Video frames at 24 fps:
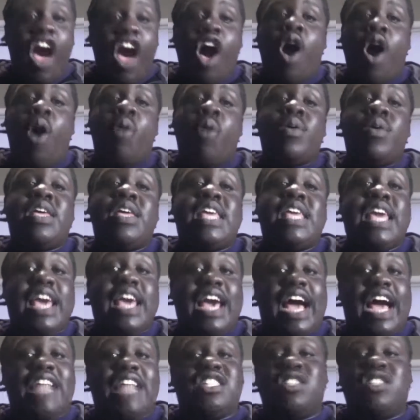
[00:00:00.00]
oh
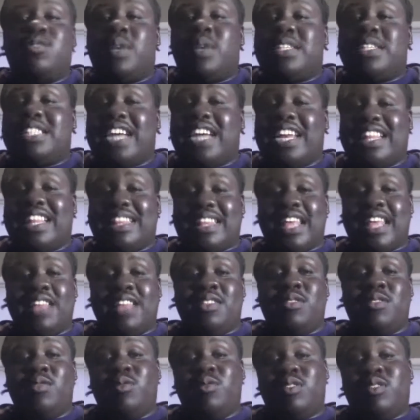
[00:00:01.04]
yeah, I just want y'all to say,
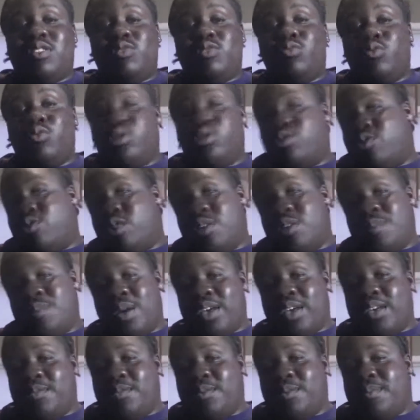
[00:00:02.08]
since I'm
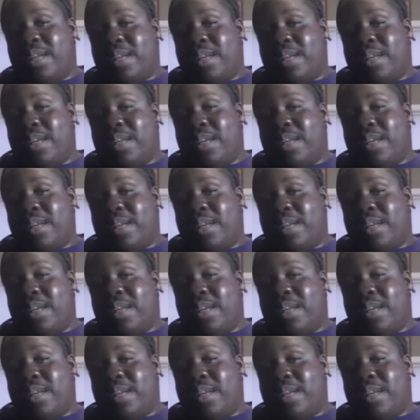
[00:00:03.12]
about